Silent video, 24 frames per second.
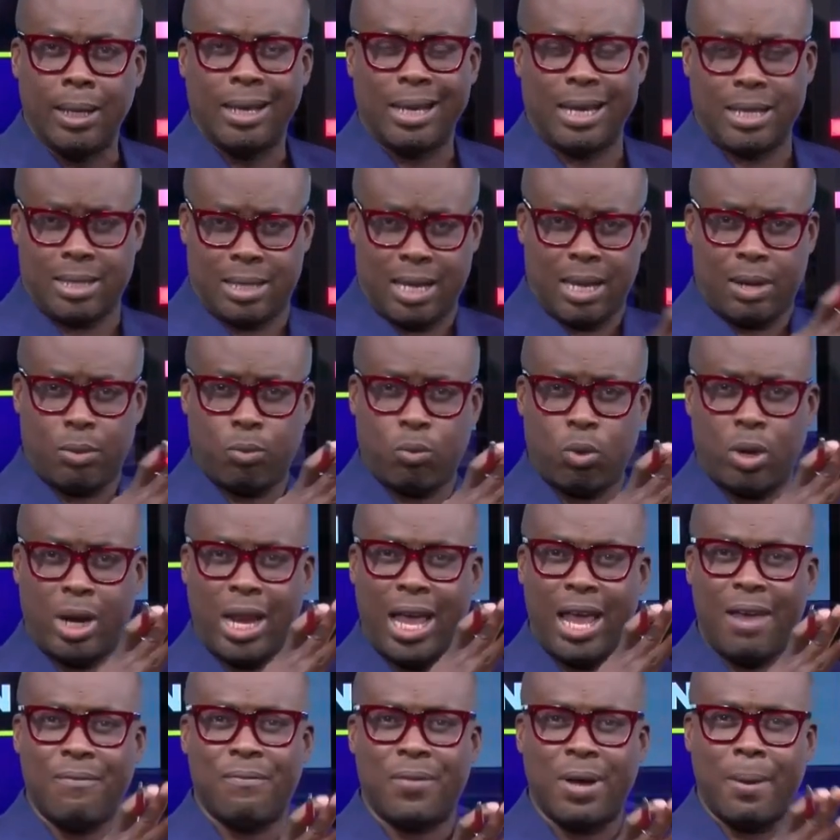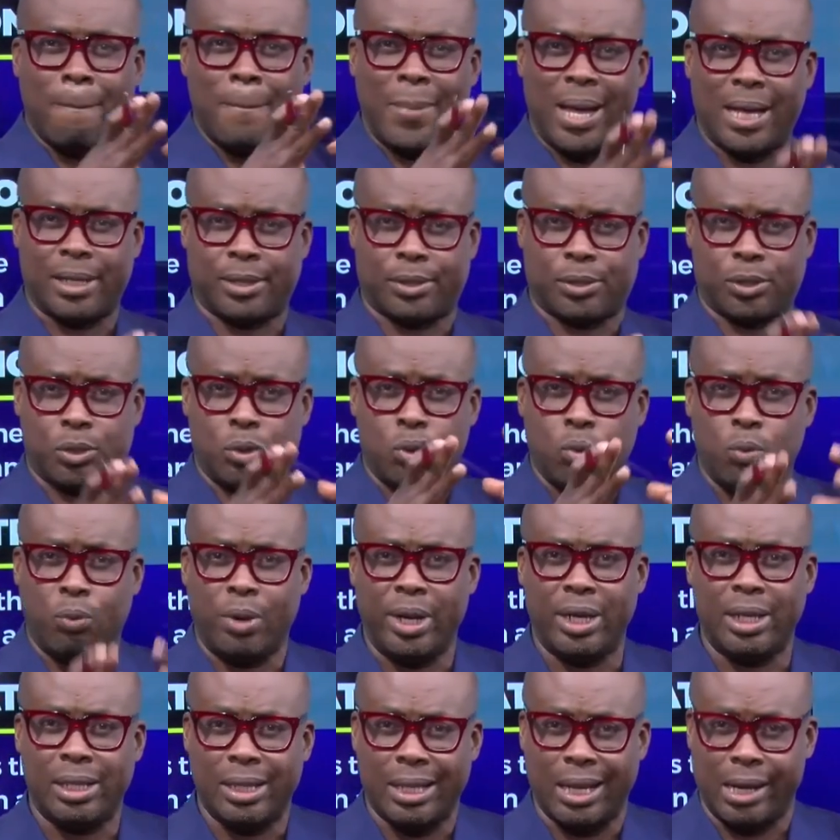and that whatever marks you
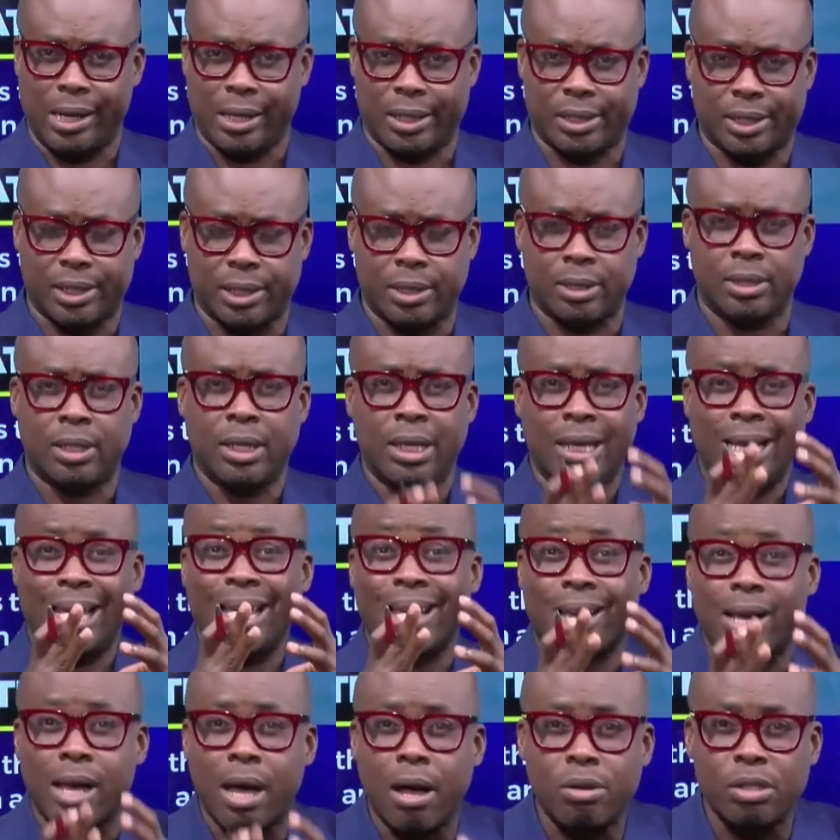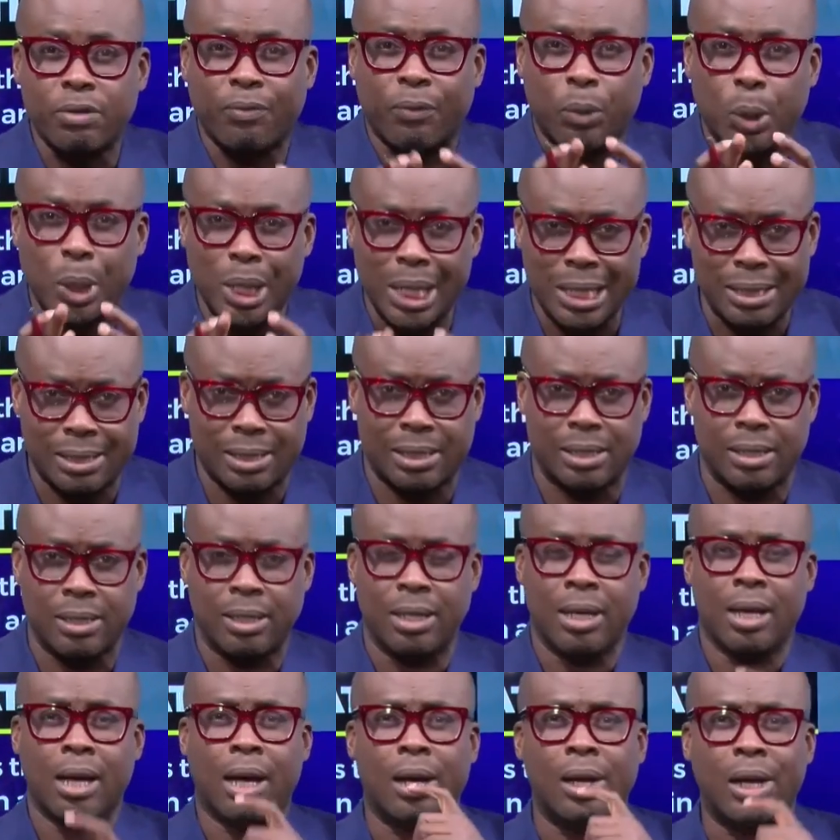win in the election, it counts for nothing
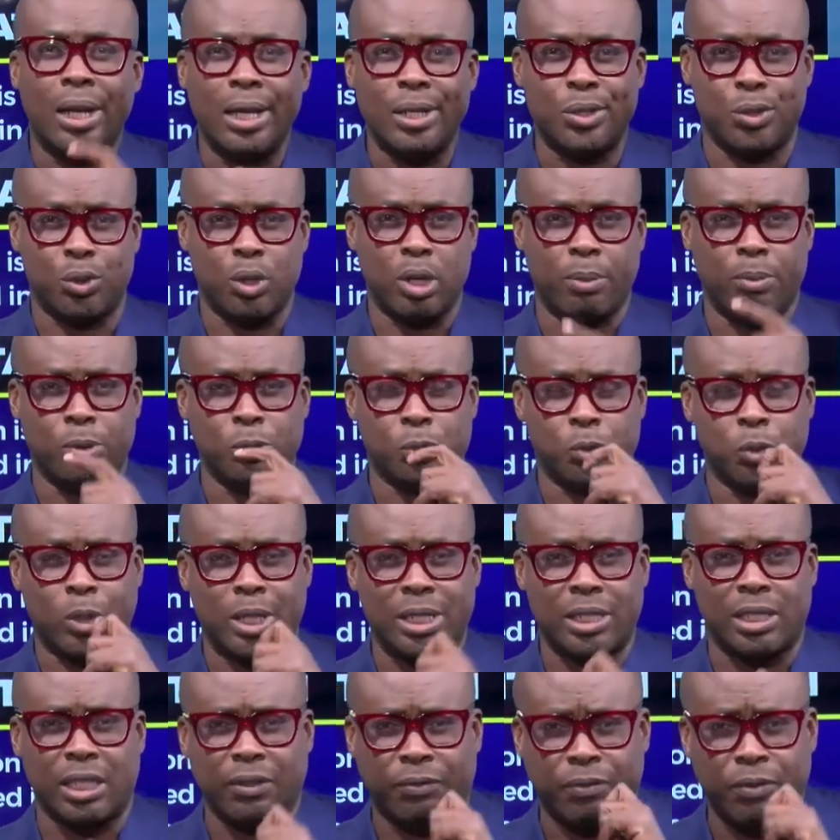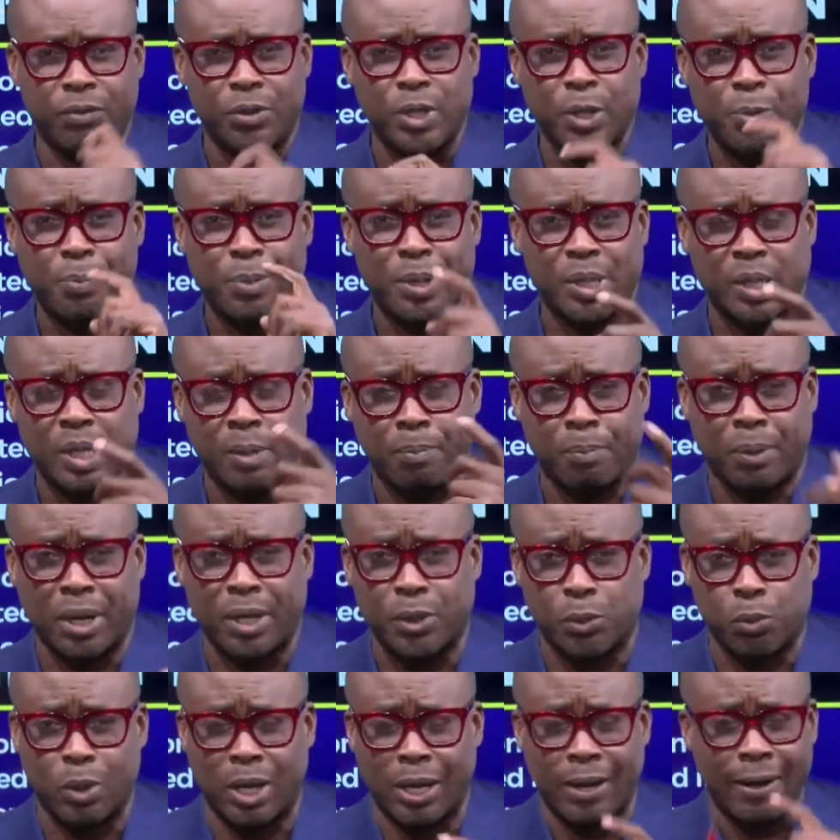unless you're able to achieve 50%
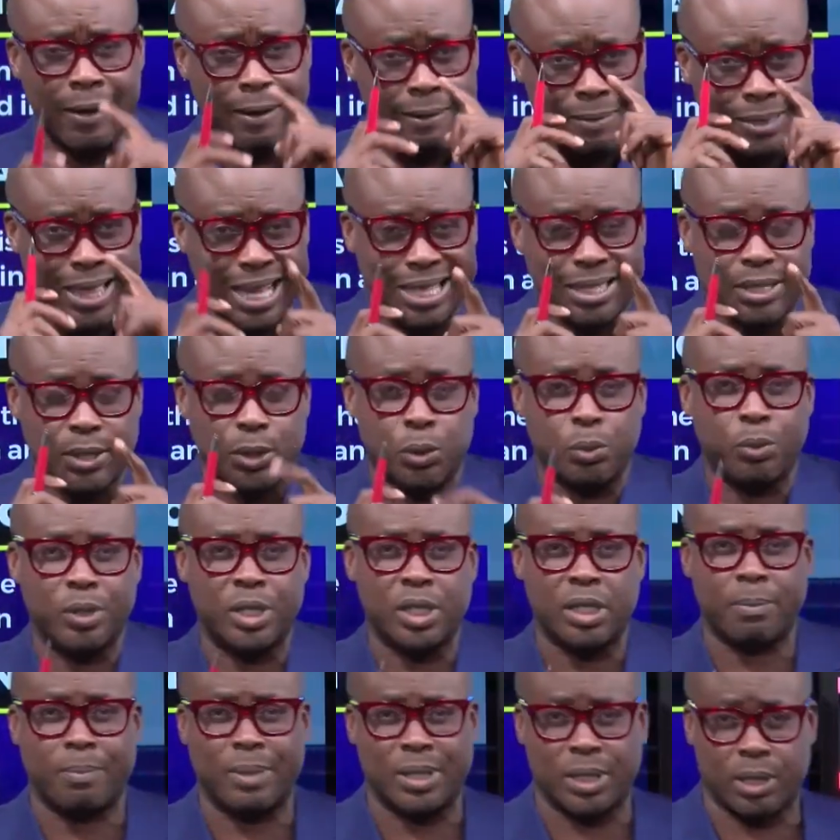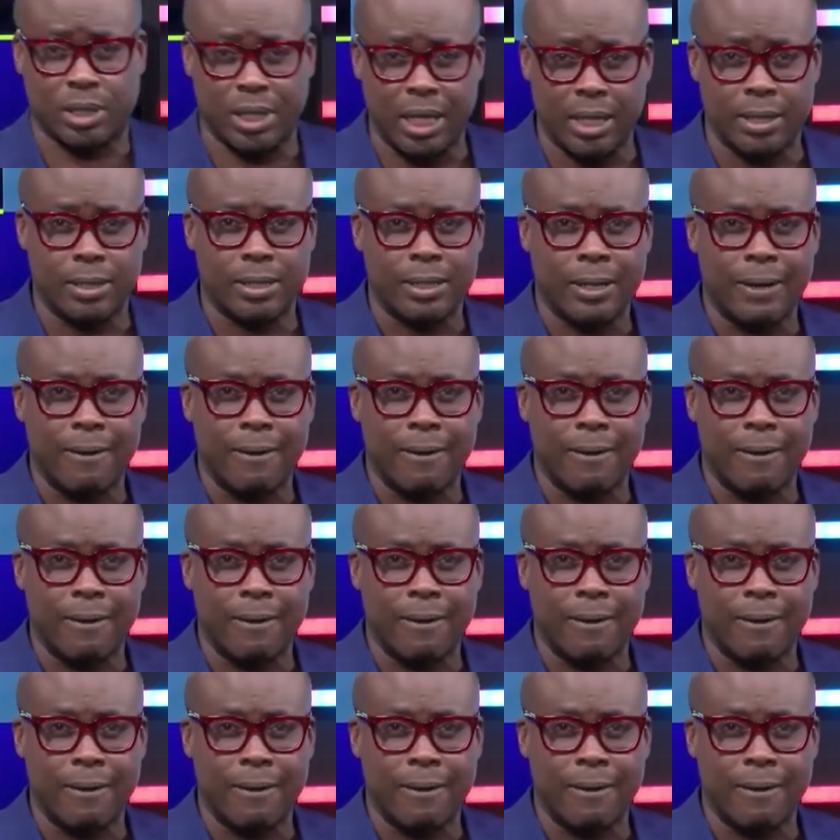plus one. That situation must change.